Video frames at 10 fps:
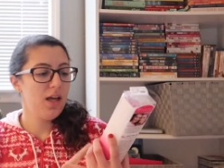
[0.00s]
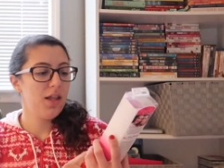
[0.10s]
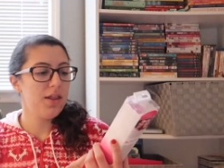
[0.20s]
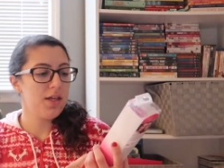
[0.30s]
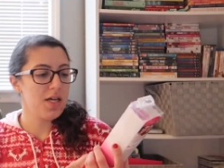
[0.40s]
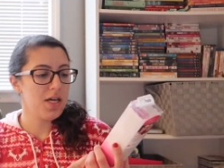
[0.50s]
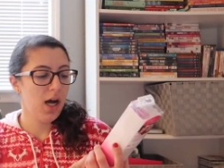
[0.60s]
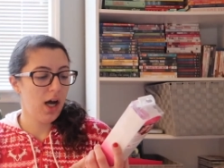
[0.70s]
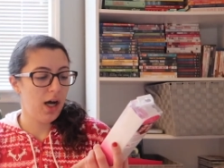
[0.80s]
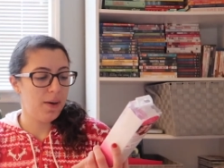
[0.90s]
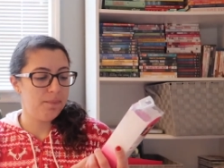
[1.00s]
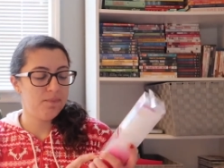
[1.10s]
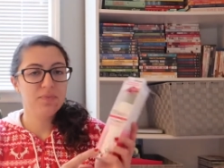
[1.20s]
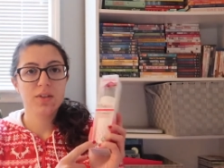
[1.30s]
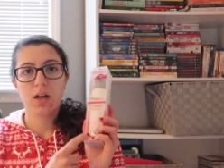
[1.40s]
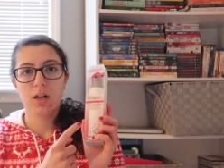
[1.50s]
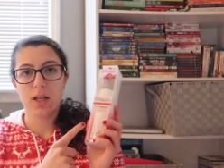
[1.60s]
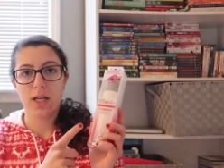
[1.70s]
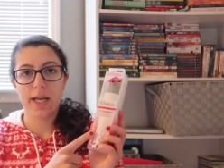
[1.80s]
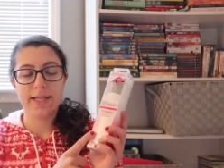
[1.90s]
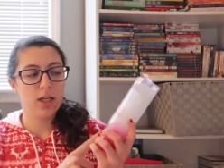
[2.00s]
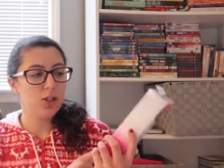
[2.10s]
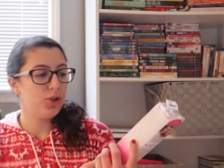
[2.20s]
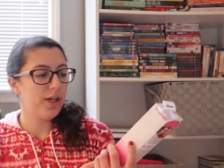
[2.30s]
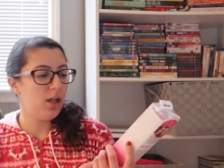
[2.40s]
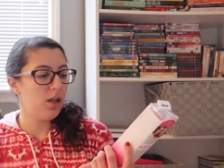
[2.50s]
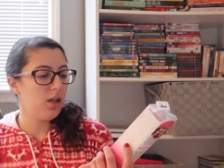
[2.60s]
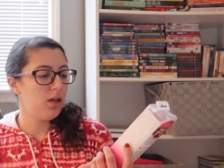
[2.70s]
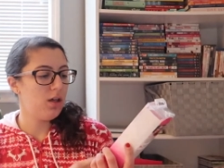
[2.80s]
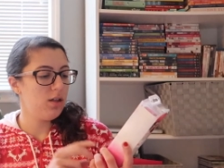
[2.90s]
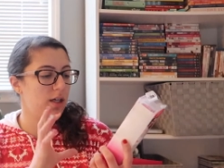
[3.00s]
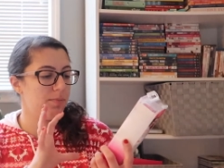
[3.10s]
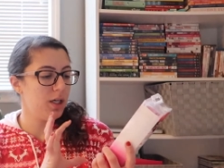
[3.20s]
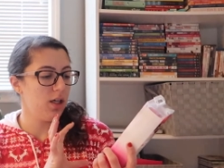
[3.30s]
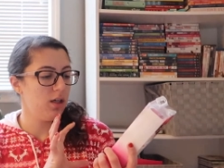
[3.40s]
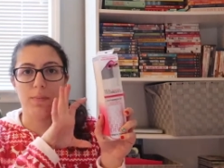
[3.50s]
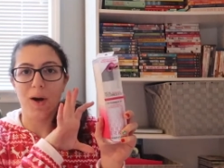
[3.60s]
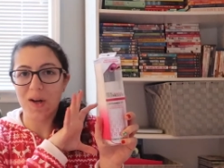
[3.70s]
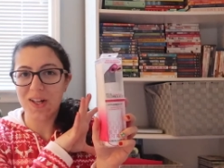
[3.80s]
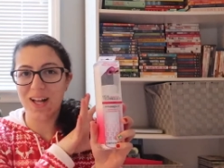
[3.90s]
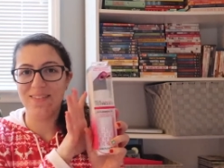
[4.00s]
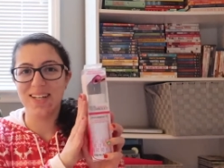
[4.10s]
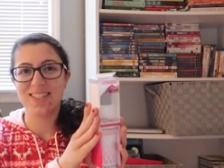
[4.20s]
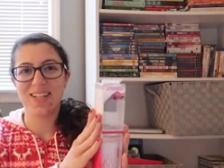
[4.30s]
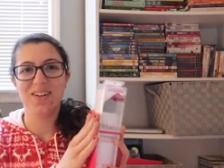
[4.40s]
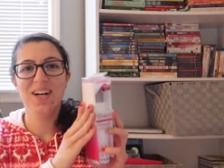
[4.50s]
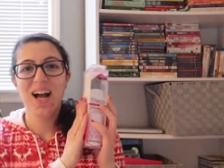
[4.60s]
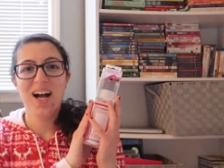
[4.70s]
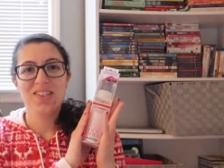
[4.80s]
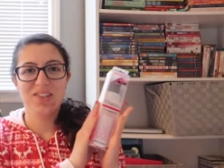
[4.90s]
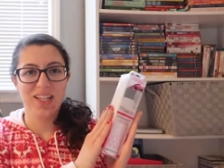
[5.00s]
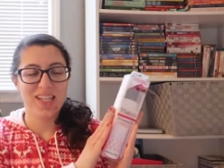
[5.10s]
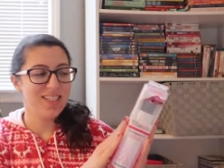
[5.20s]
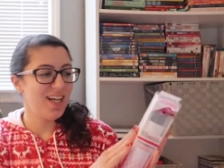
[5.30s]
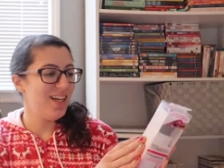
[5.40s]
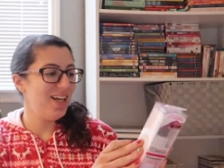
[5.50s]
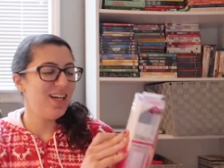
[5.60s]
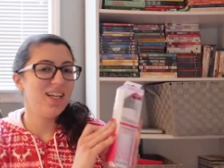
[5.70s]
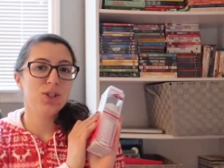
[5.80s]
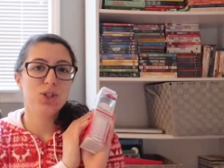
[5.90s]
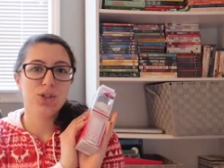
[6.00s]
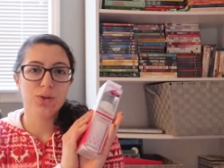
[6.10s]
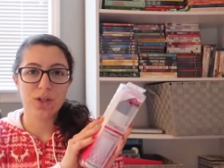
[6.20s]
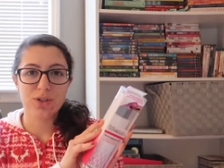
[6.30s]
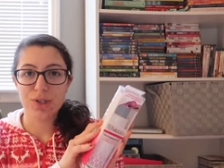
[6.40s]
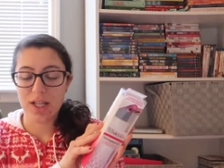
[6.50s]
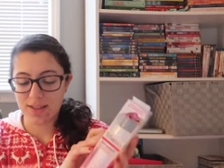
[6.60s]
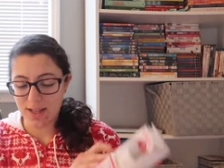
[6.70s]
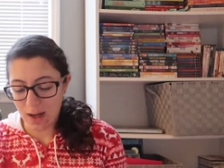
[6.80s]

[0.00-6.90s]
the um, cleaning gel, like a big bottle of it. So really excited to try this